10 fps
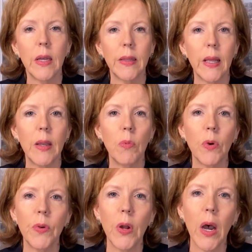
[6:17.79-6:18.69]
and they were
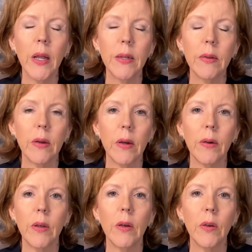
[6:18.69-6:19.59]
not
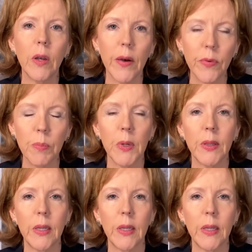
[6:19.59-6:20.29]
government.